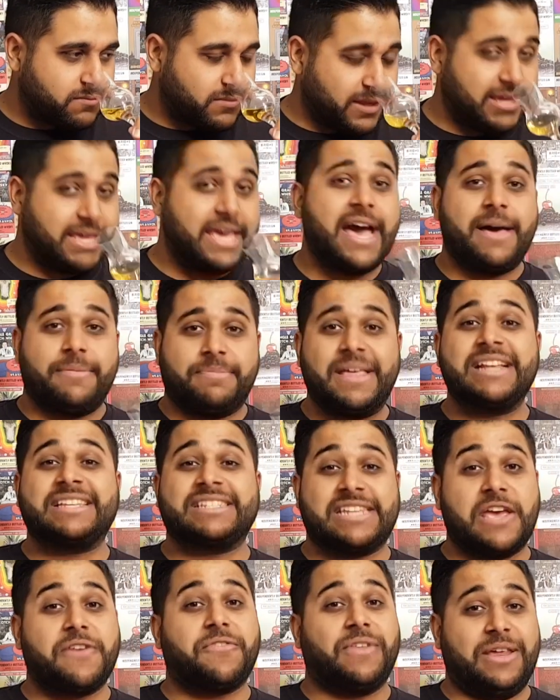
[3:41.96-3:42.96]
Yeah, that's
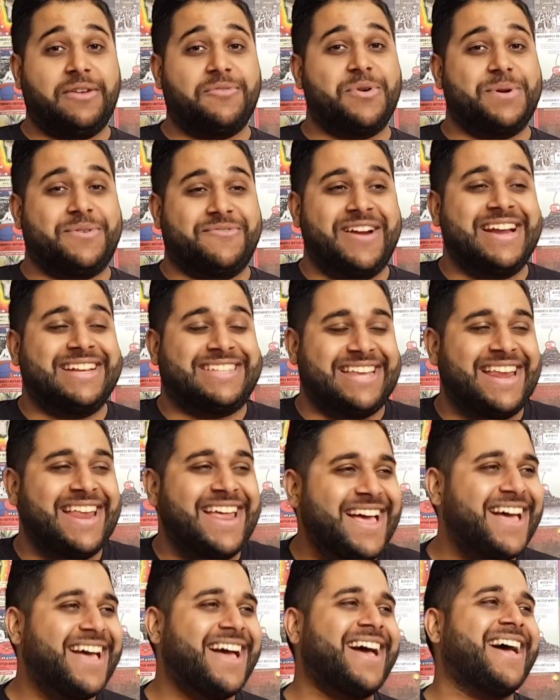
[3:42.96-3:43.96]
definitely wood resin.
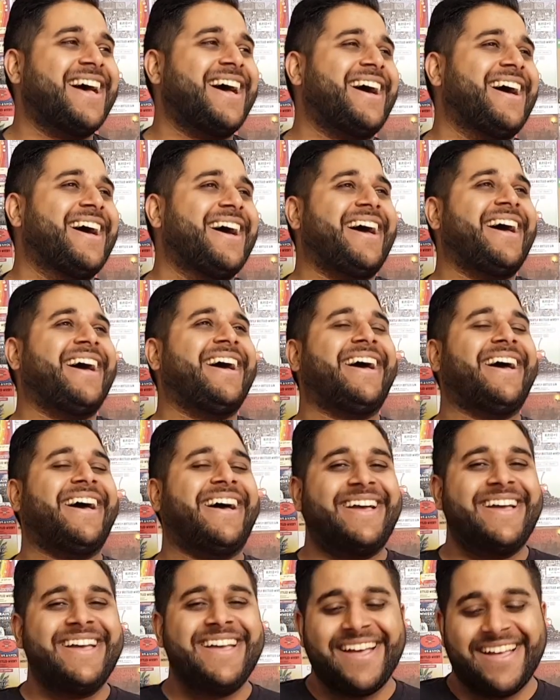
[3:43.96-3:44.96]

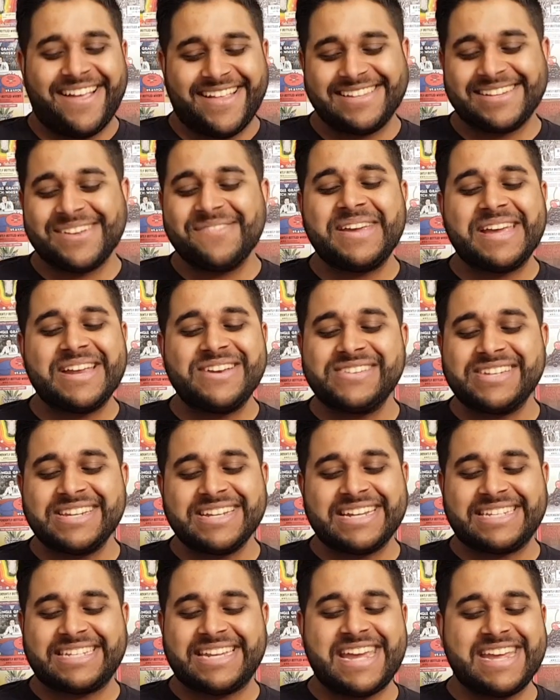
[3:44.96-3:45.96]
It's going to be interesting
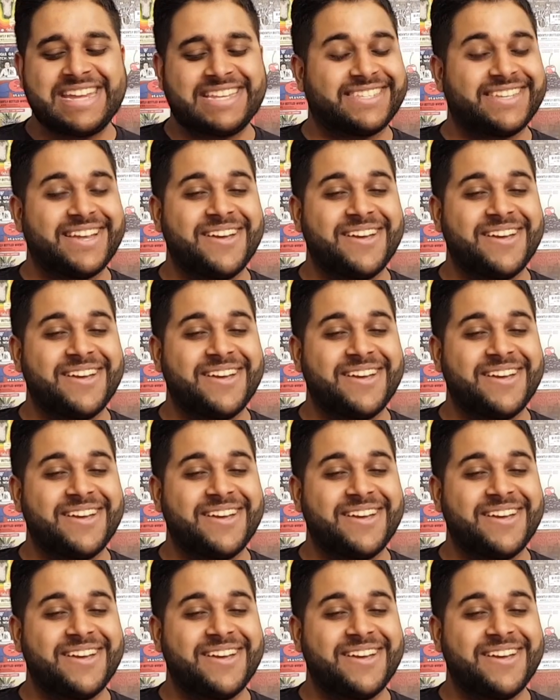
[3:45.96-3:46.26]
to taste.